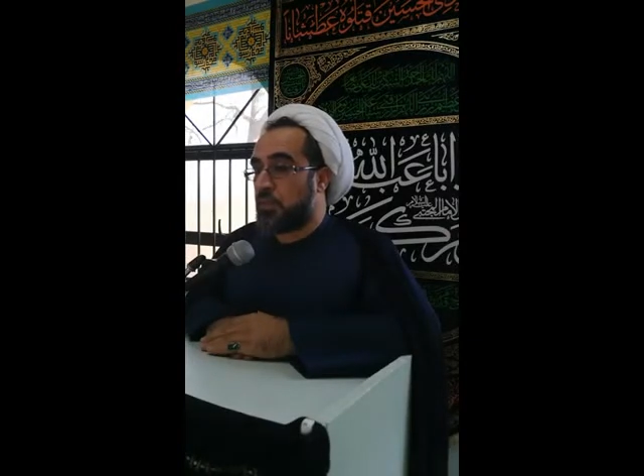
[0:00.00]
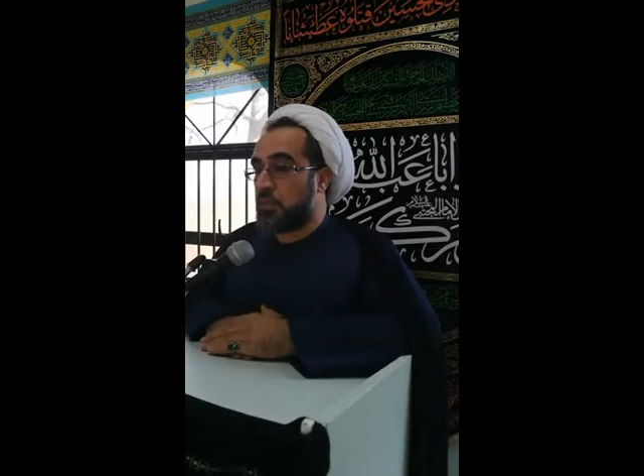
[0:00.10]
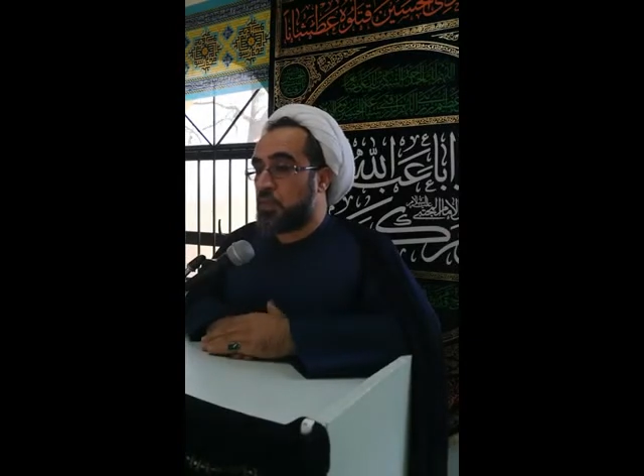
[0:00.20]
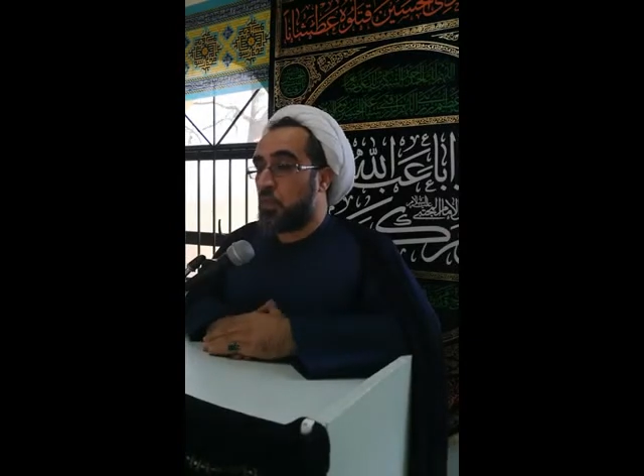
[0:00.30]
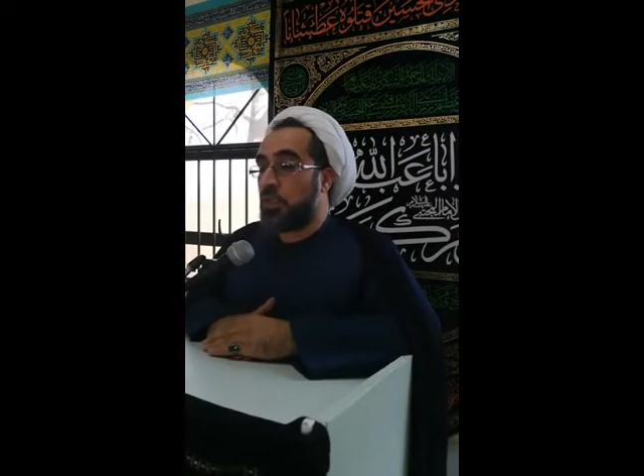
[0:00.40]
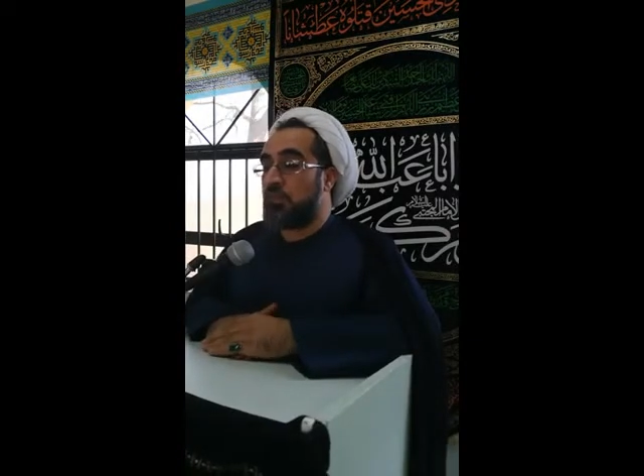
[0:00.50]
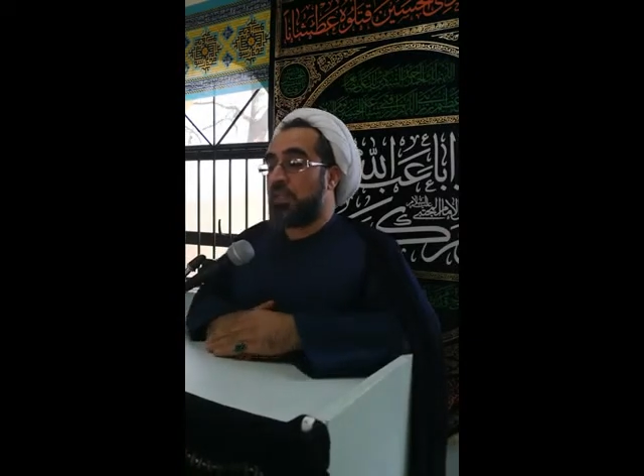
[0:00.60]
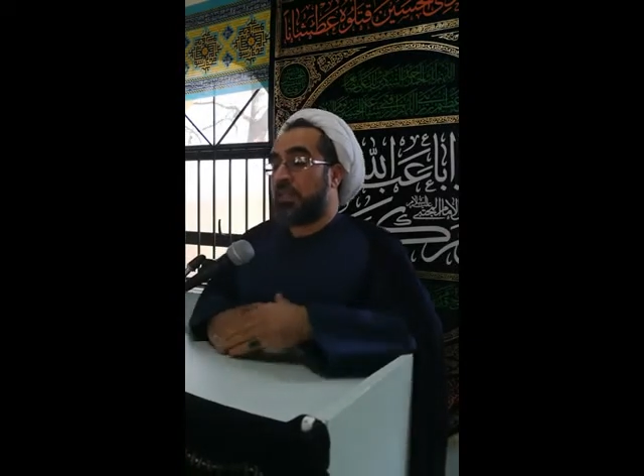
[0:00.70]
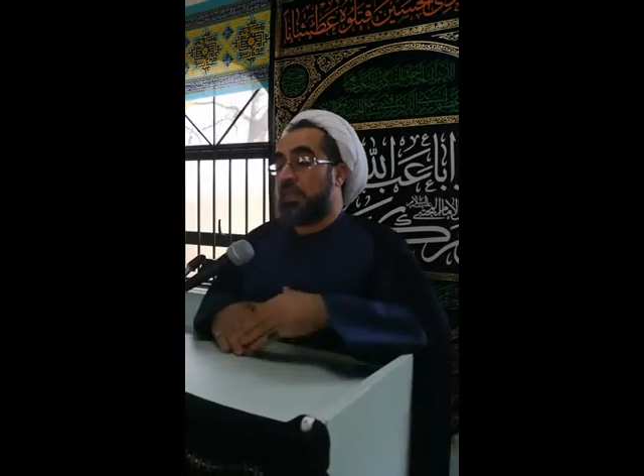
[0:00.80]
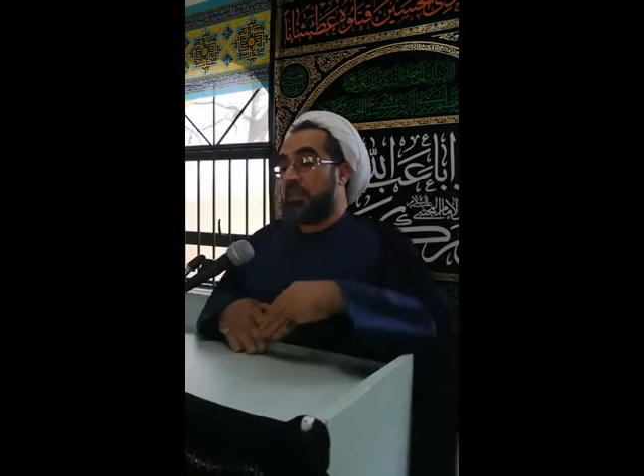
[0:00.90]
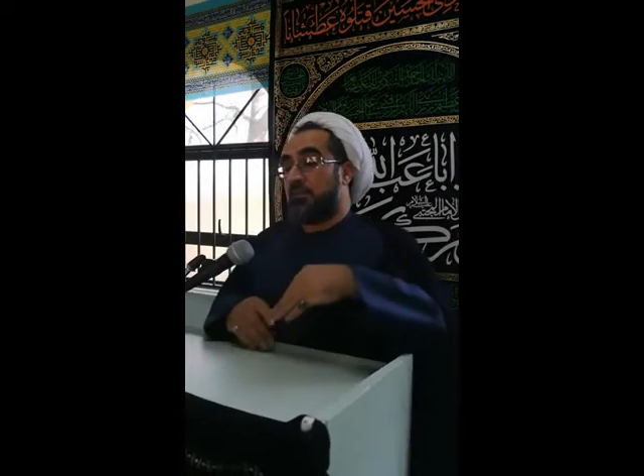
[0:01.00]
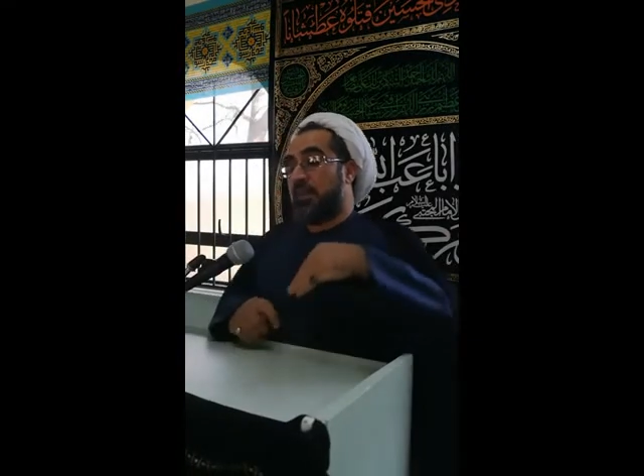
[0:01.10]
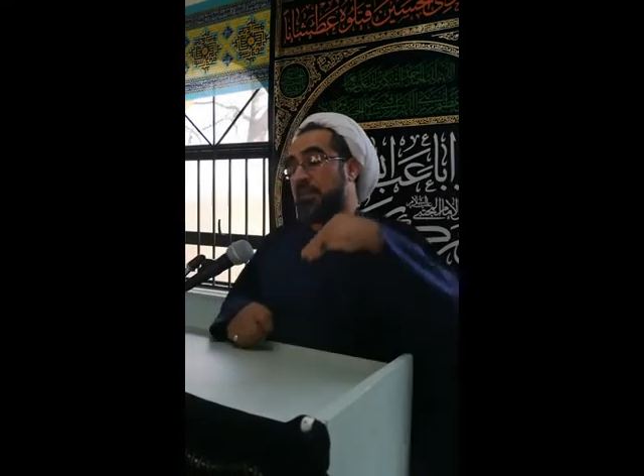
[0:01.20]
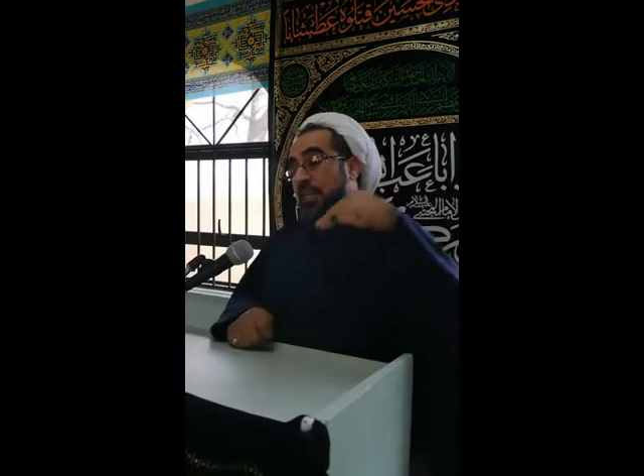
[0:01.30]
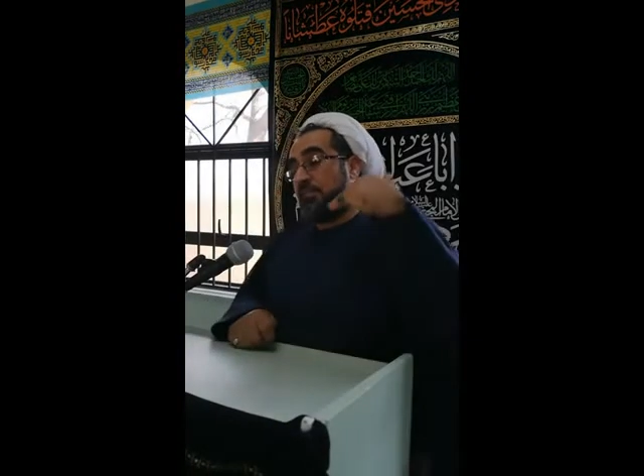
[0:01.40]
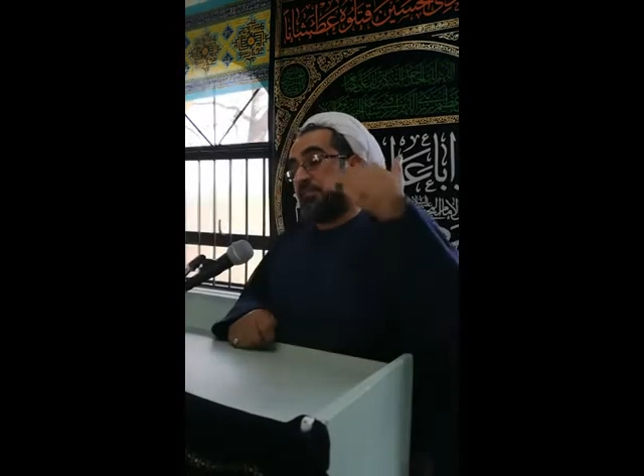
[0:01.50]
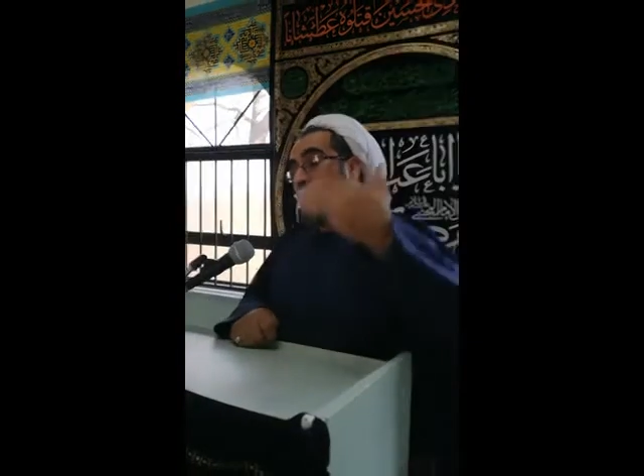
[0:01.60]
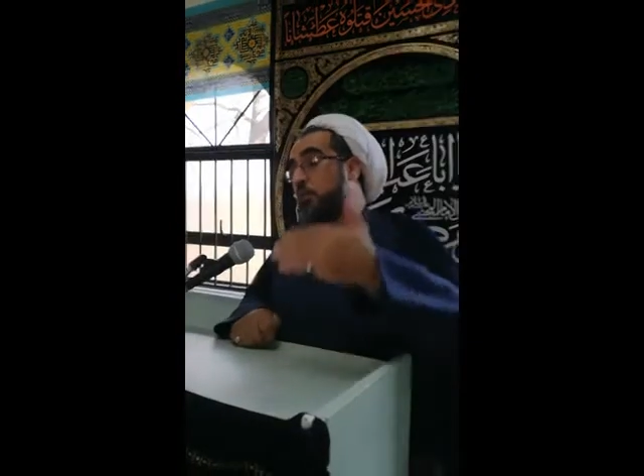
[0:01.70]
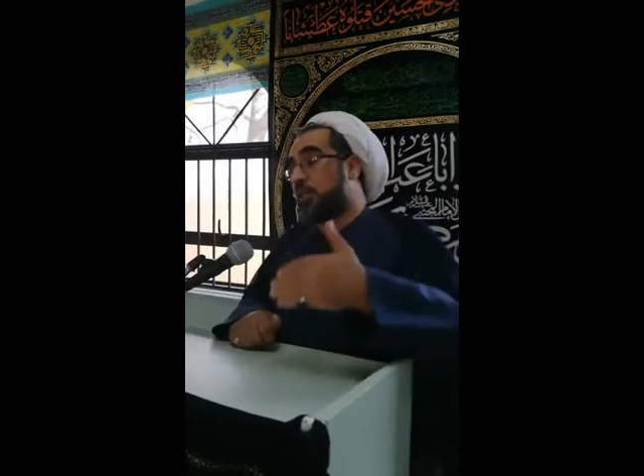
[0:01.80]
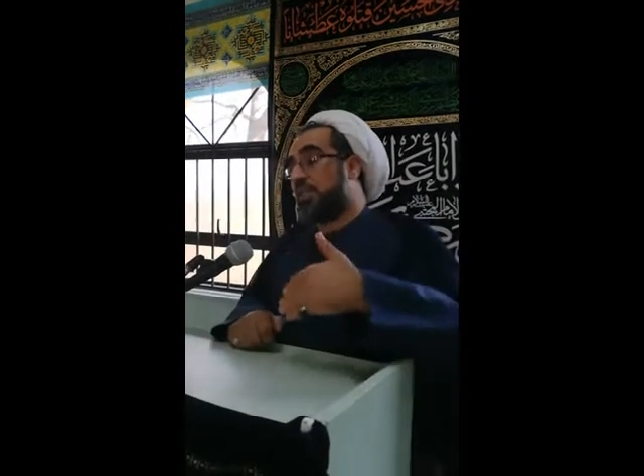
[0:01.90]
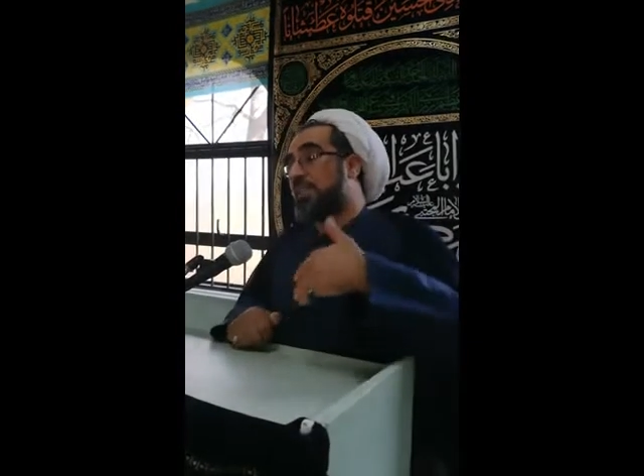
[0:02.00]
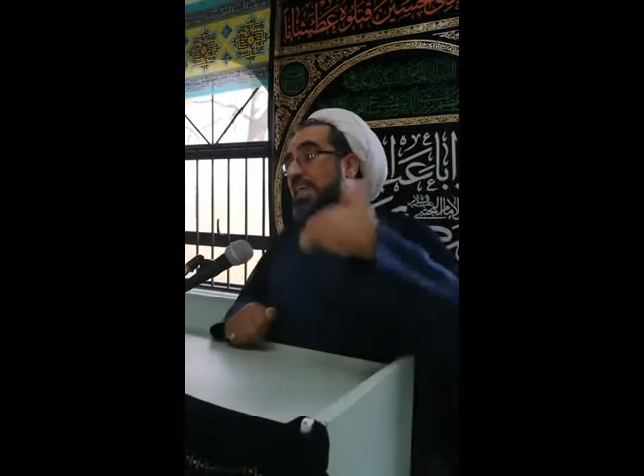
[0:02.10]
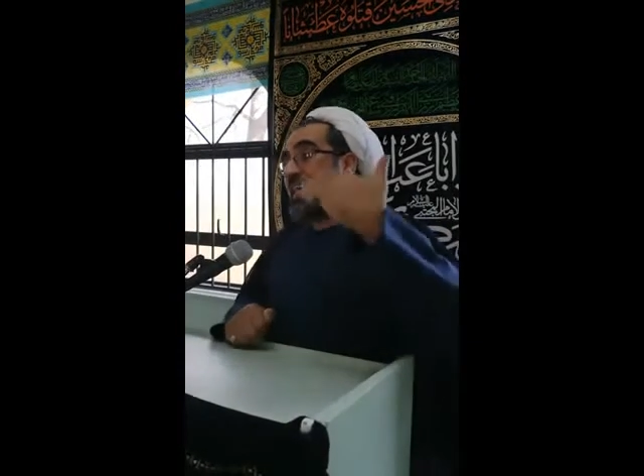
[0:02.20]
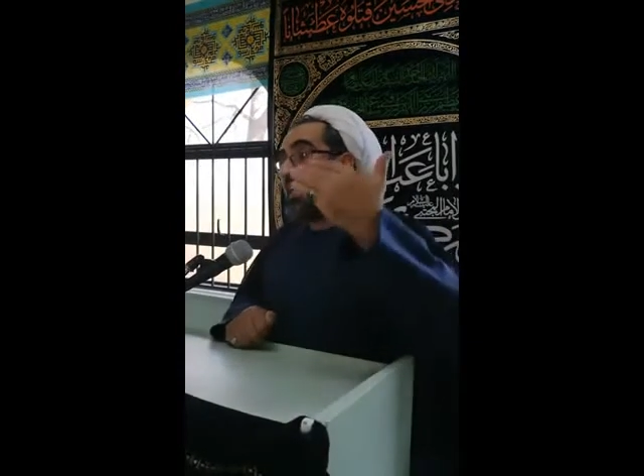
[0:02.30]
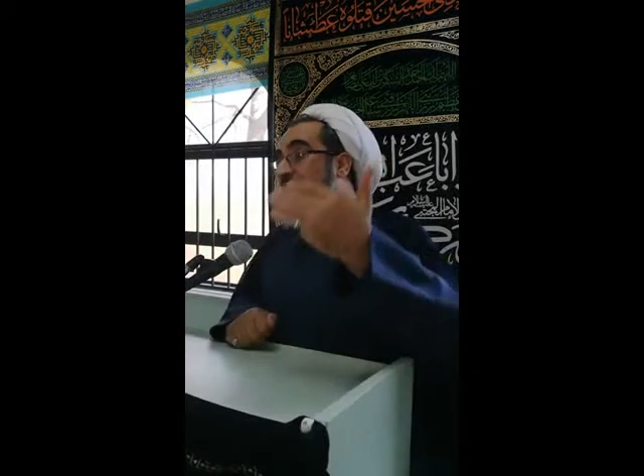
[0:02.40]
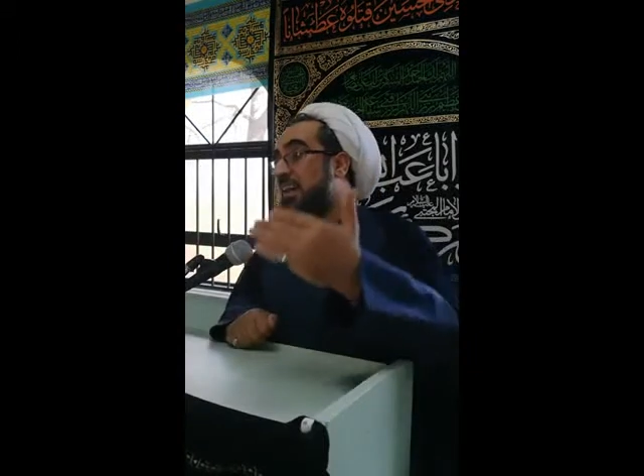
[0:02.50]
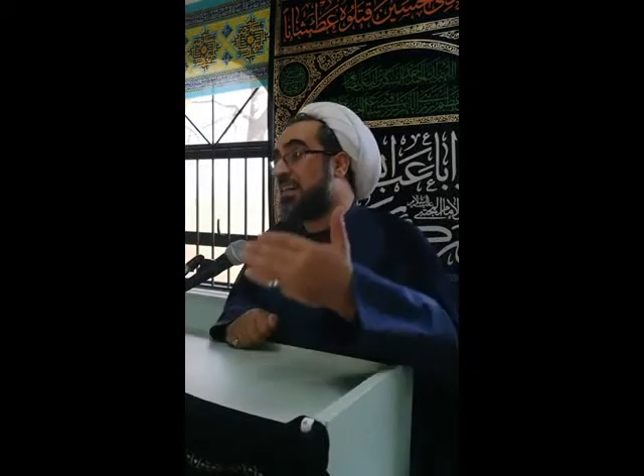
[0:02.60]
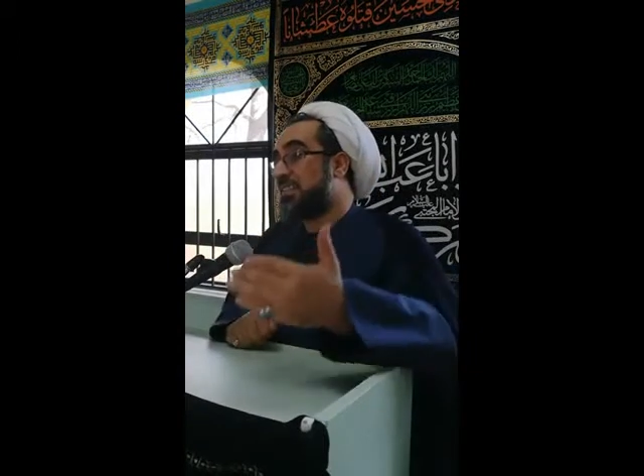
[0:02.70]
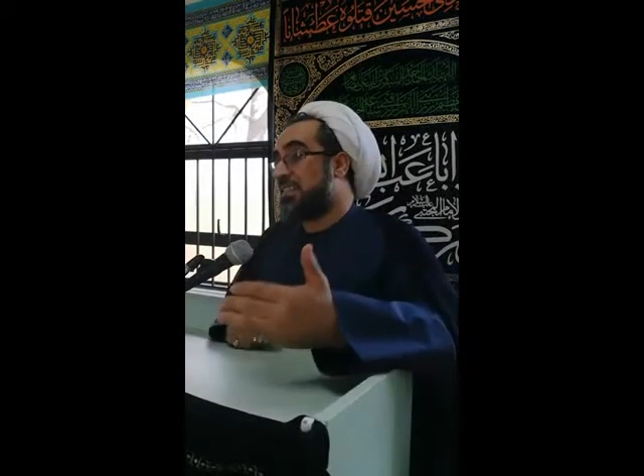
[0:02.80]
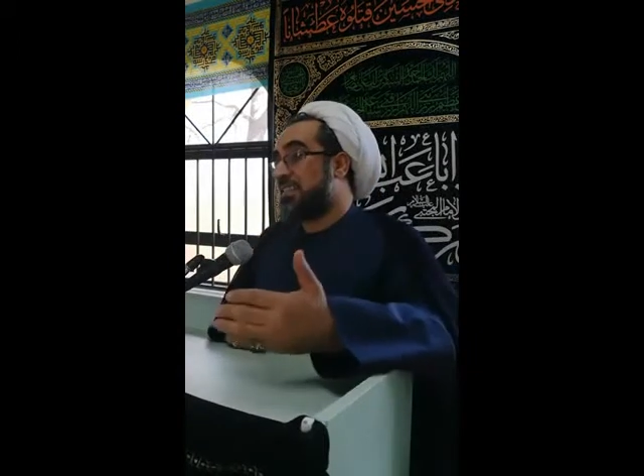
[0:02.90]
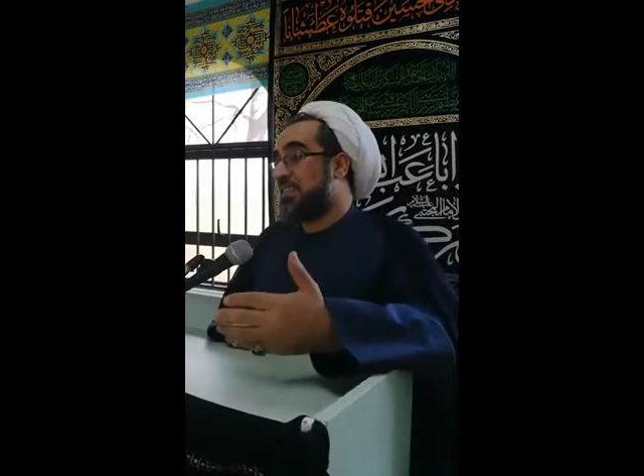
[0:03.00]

So even when they found that they cannot